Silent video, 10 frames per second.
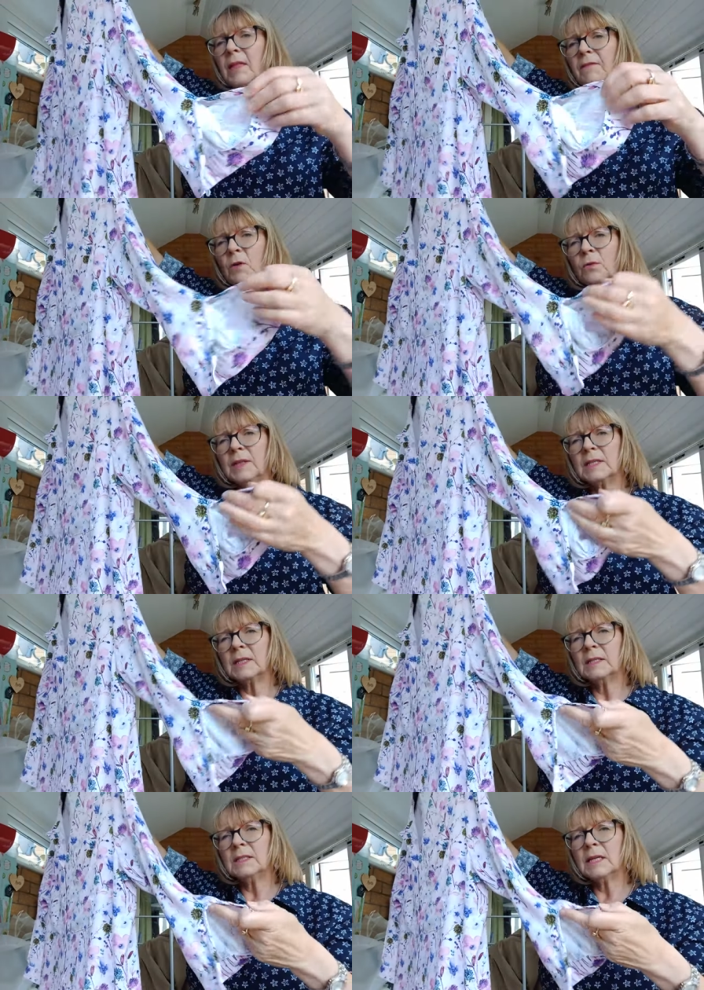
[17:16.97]
called this a
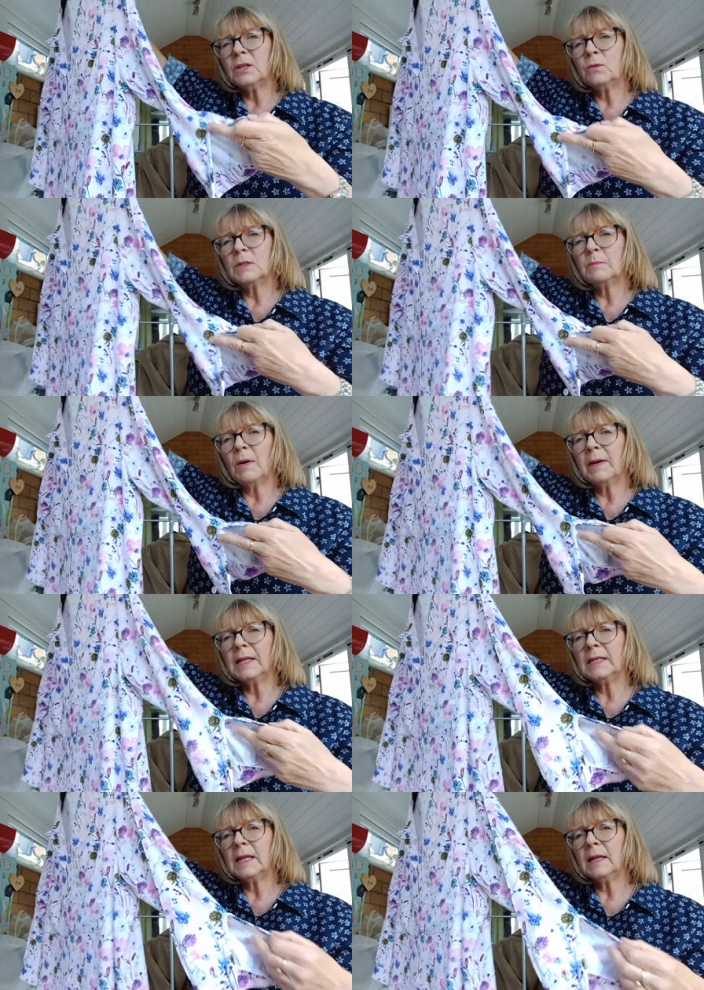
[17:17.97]
continuous
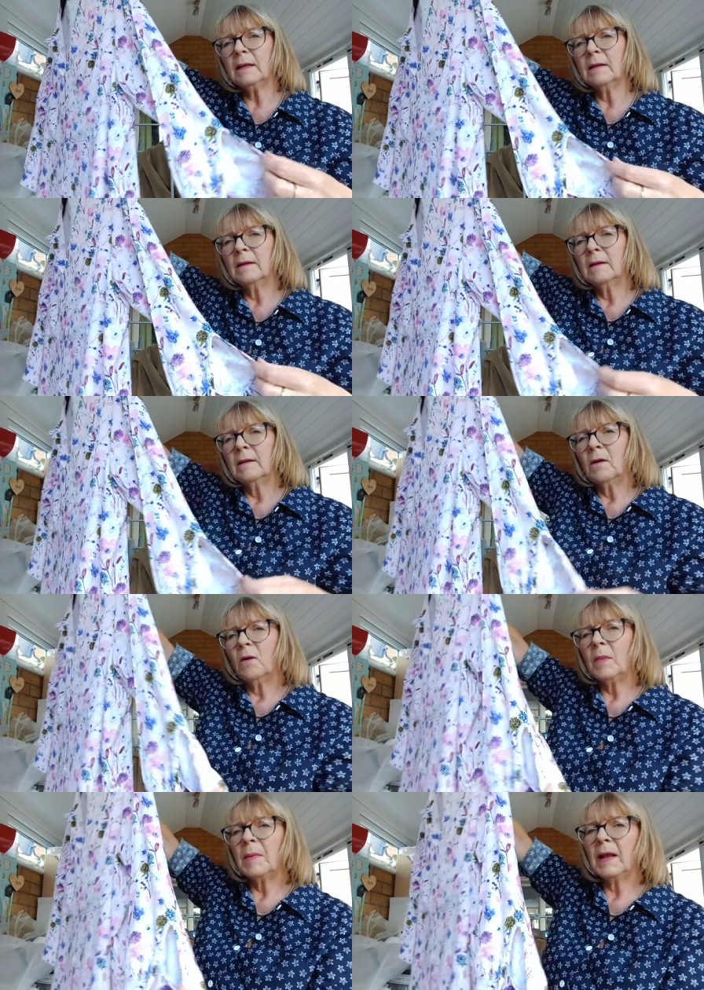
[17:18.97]
binding
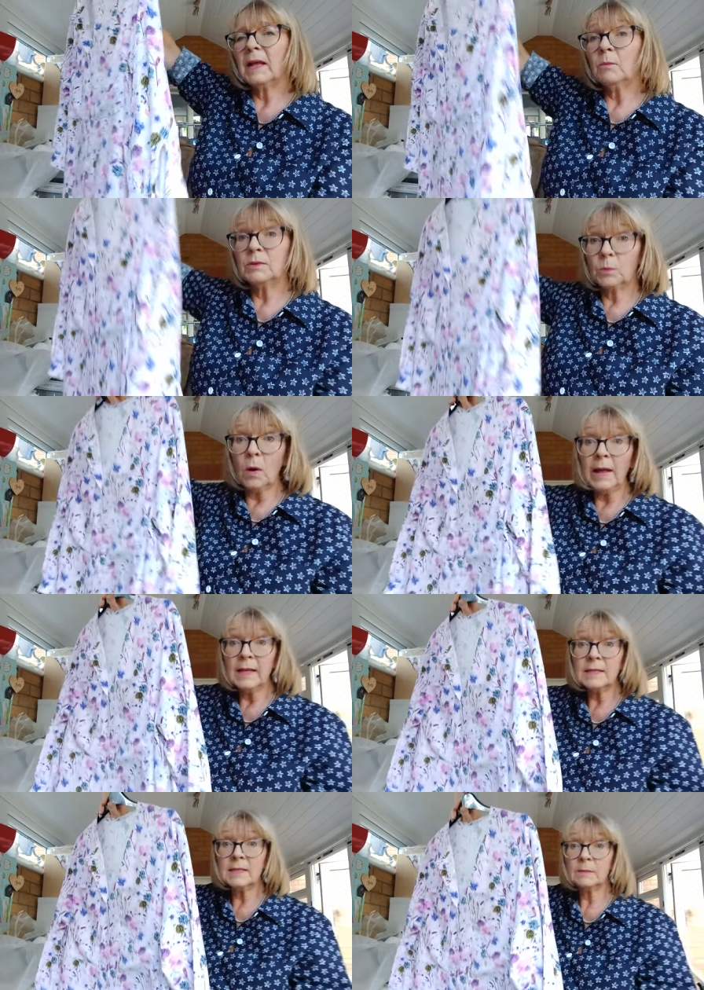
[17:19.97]
on the placket. It was quite
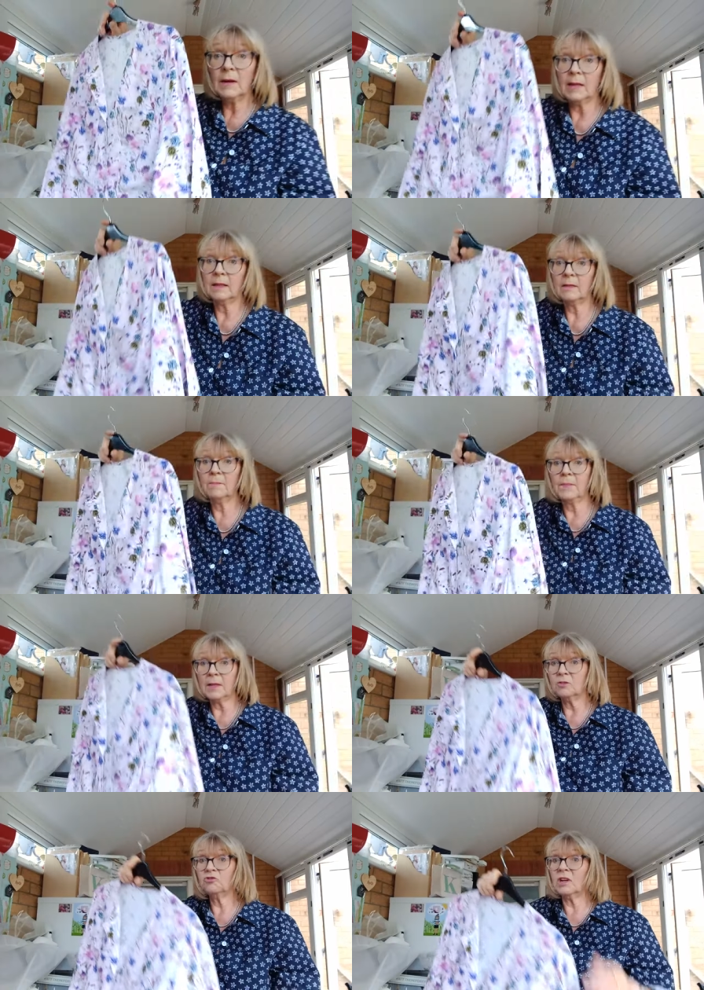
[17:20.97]
easy to make. The
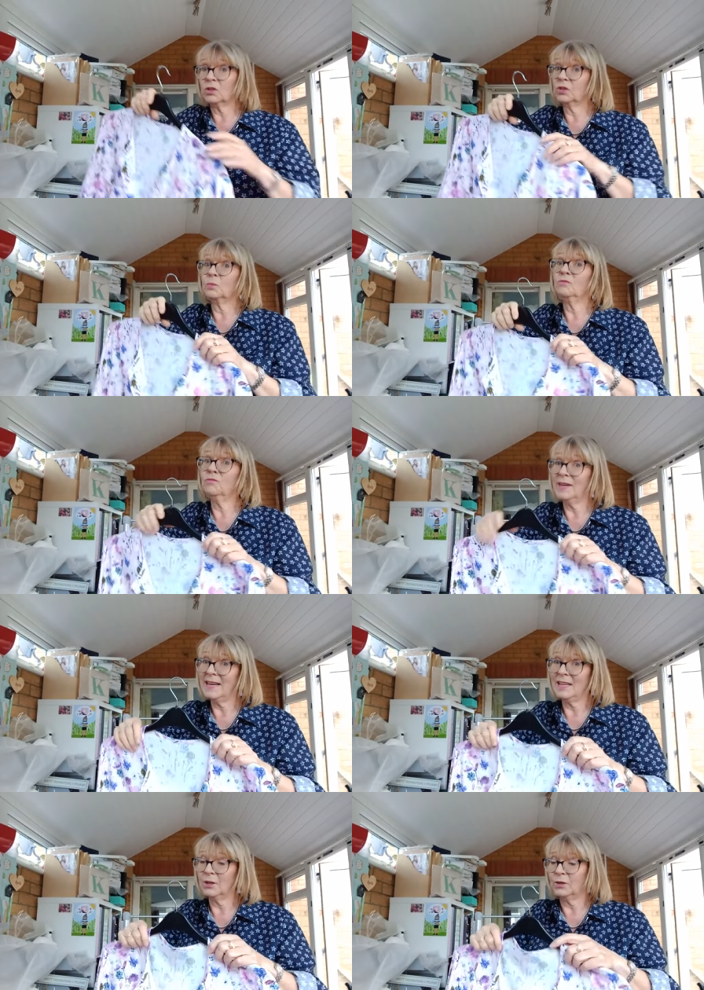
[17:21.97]
instructions were
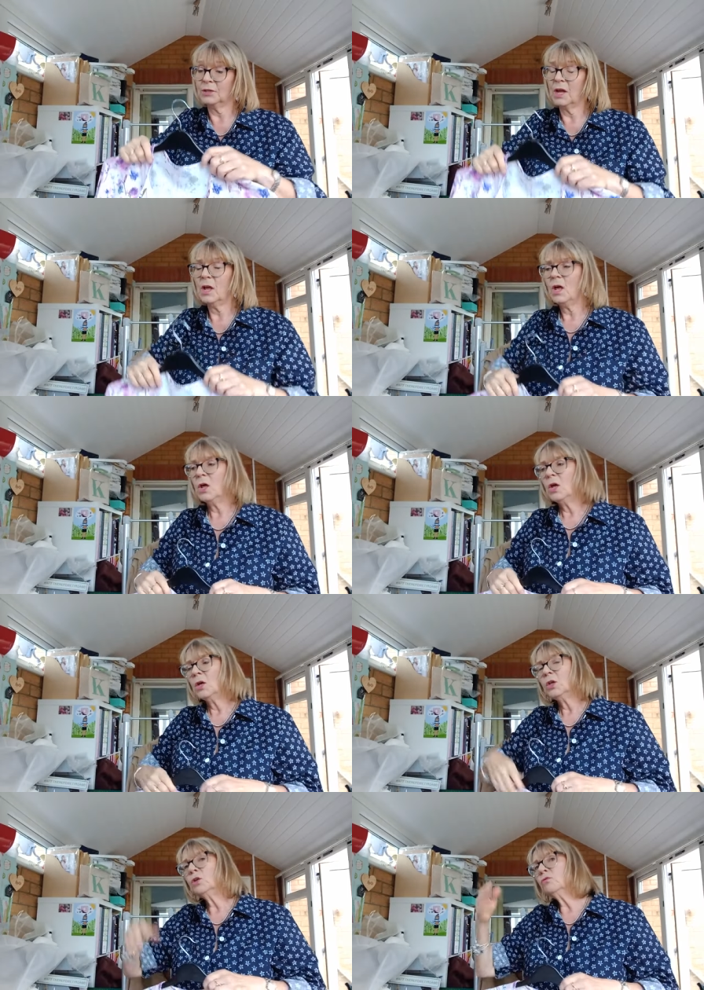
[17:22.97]
really good.
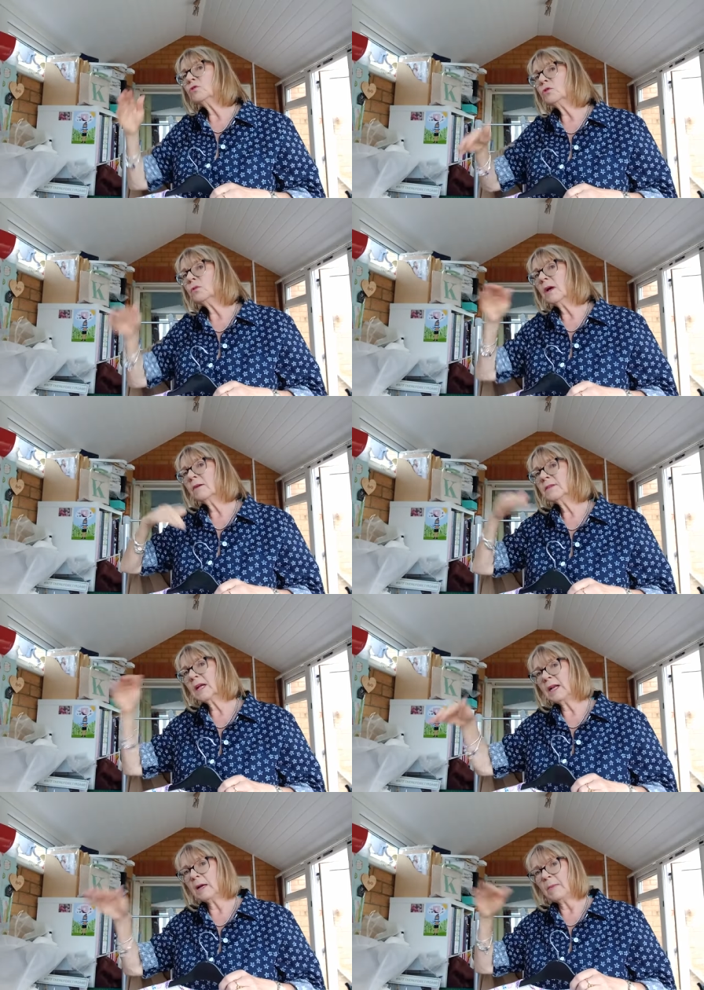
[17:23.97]
You do have to
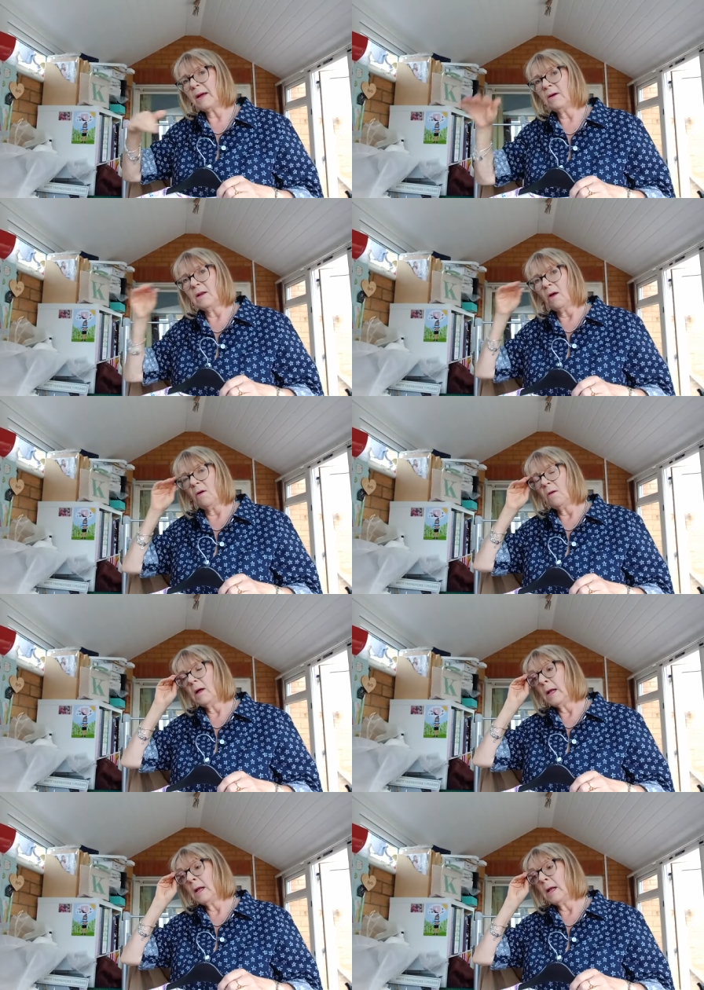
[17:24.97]
click about a lot